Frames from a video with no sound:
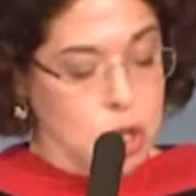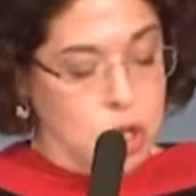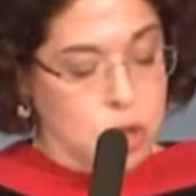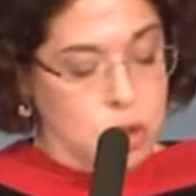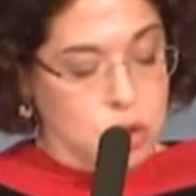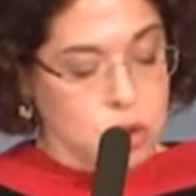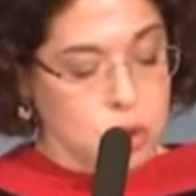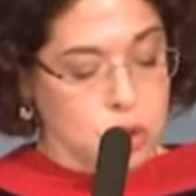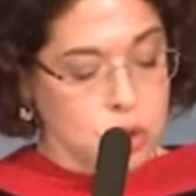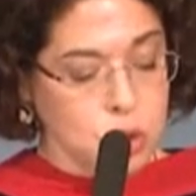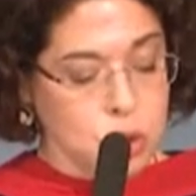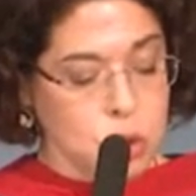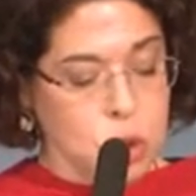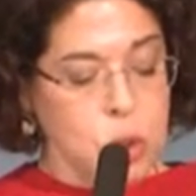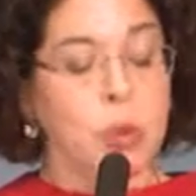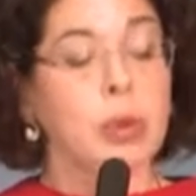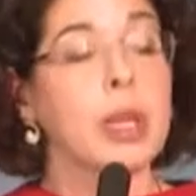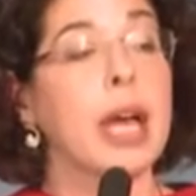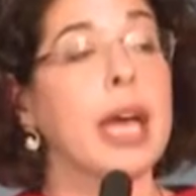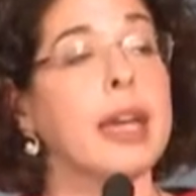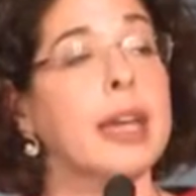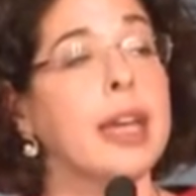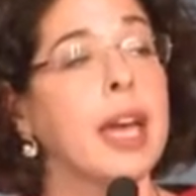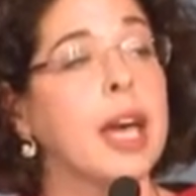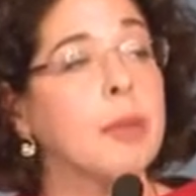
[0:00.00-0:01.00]
Do you
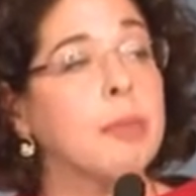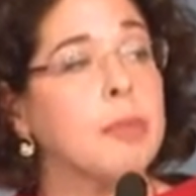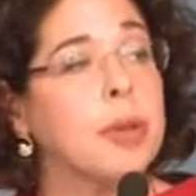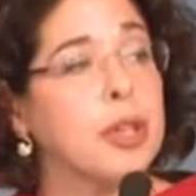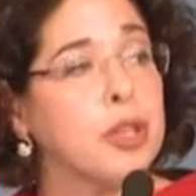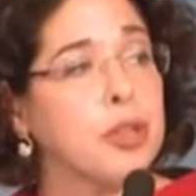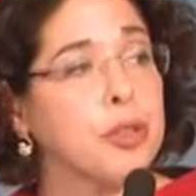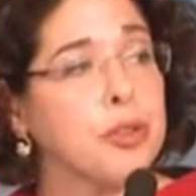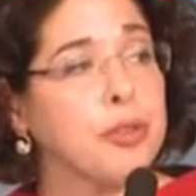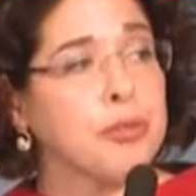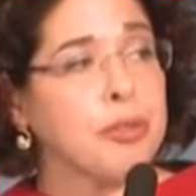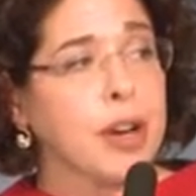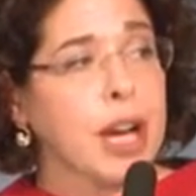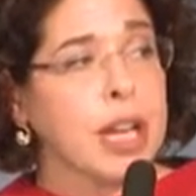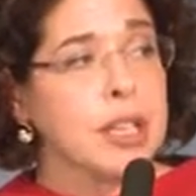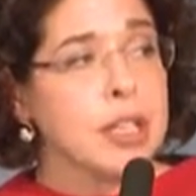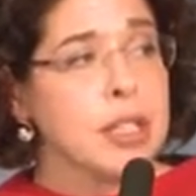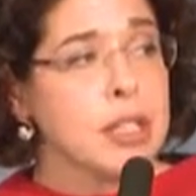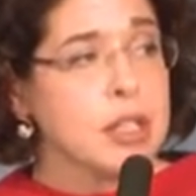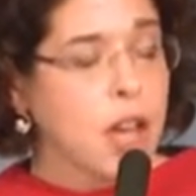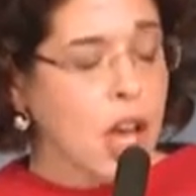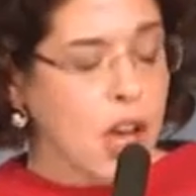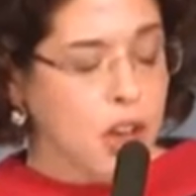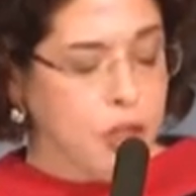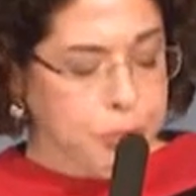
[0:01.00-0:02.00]
like helping your friends
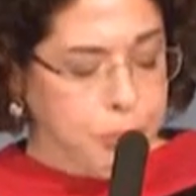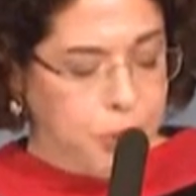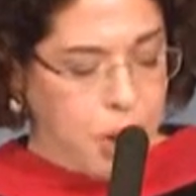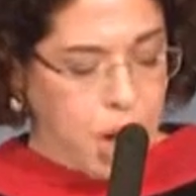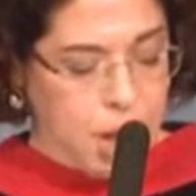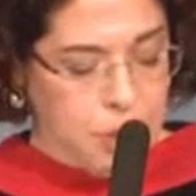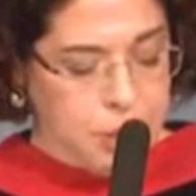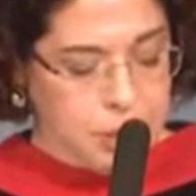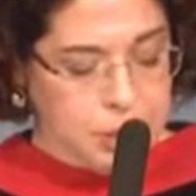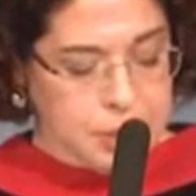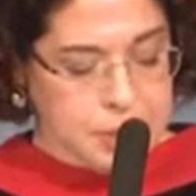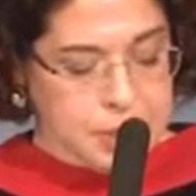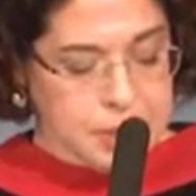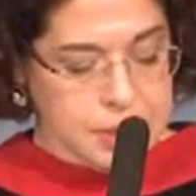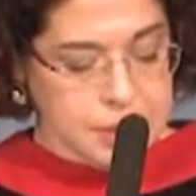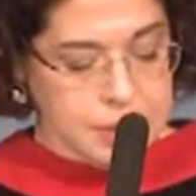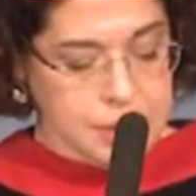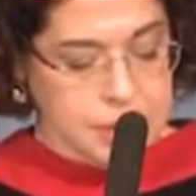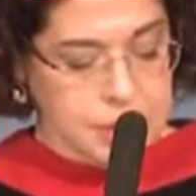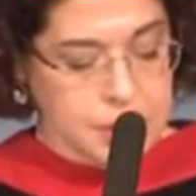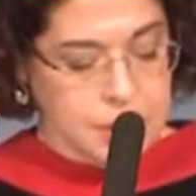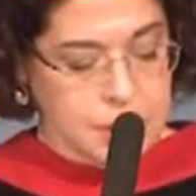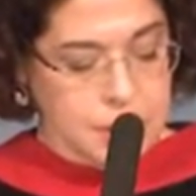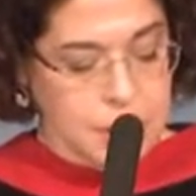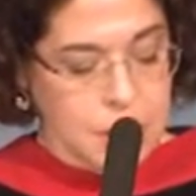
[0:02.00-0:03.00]
solve problems?
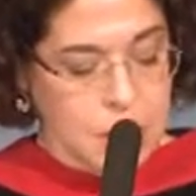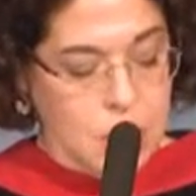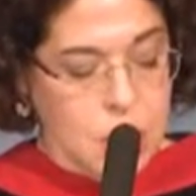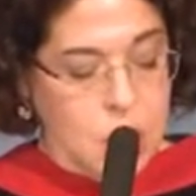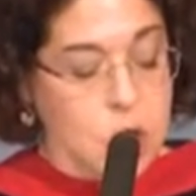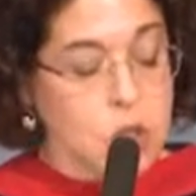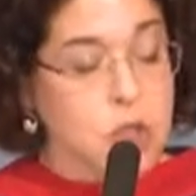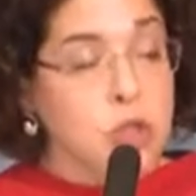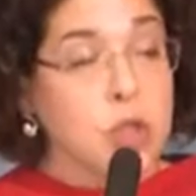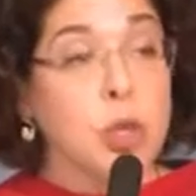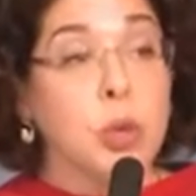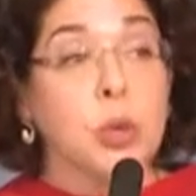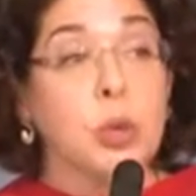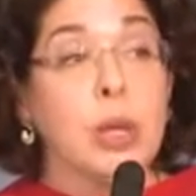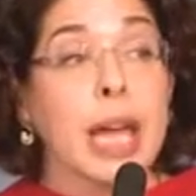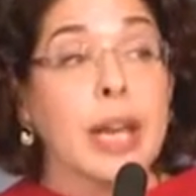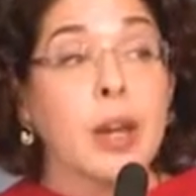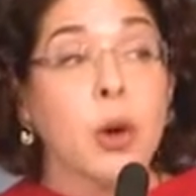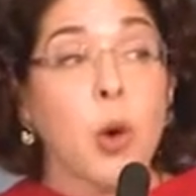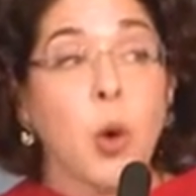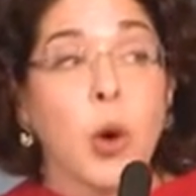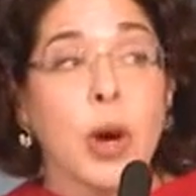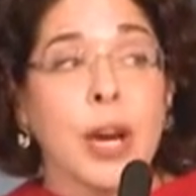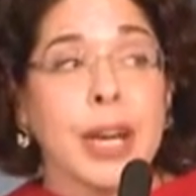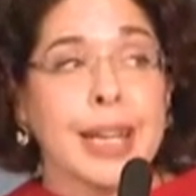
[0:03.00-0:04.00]
Do you like
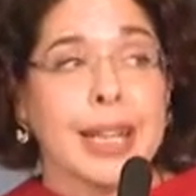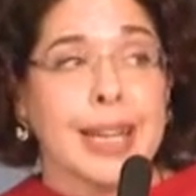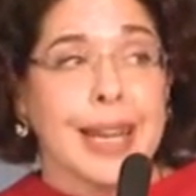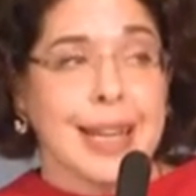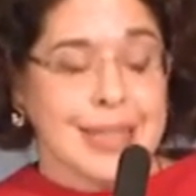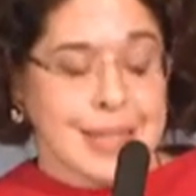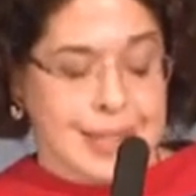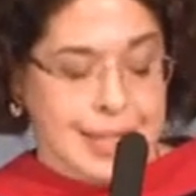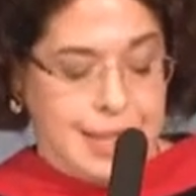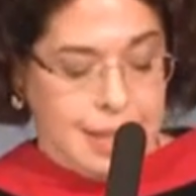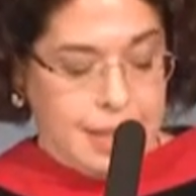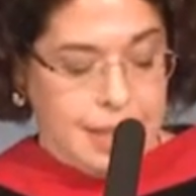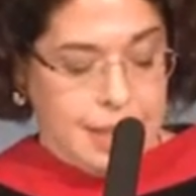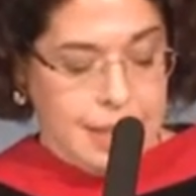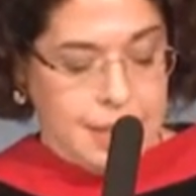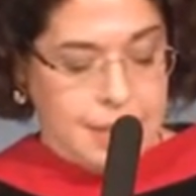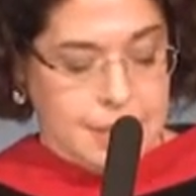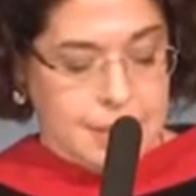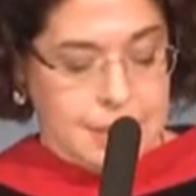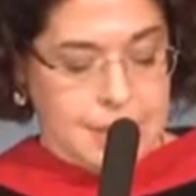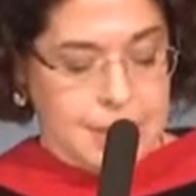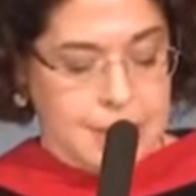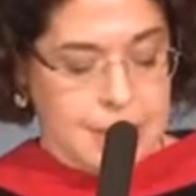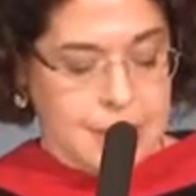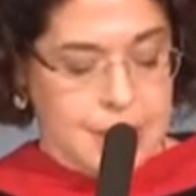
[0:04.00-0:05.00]
organizing
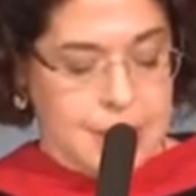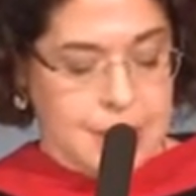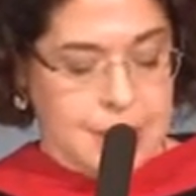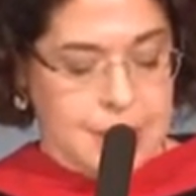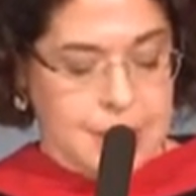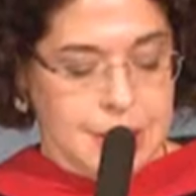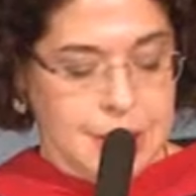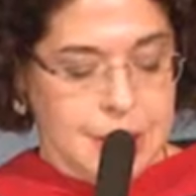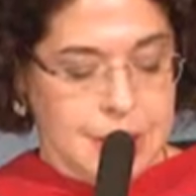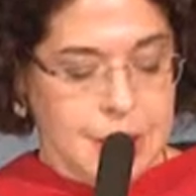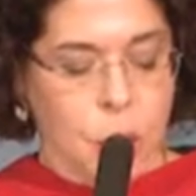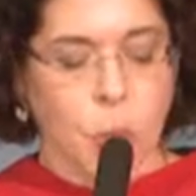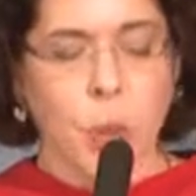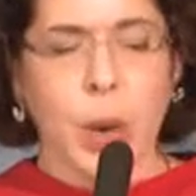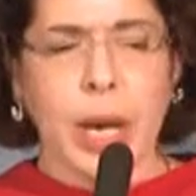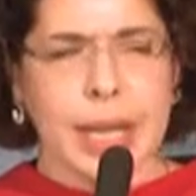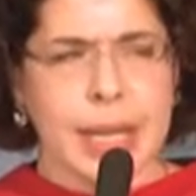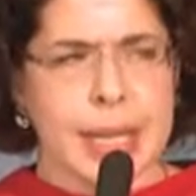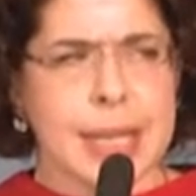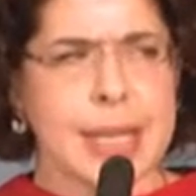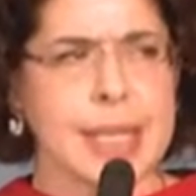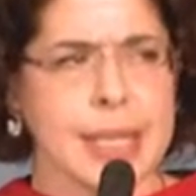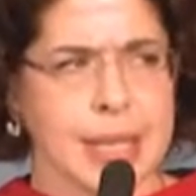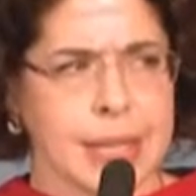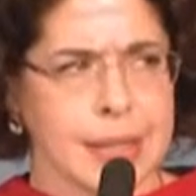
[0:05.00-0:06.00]
things? What
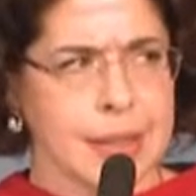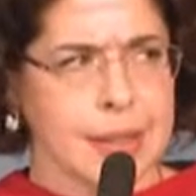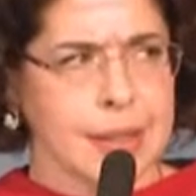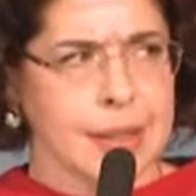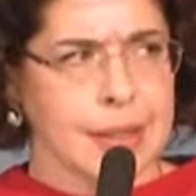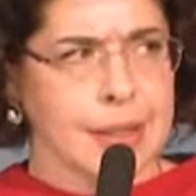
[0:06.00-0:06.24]
is it?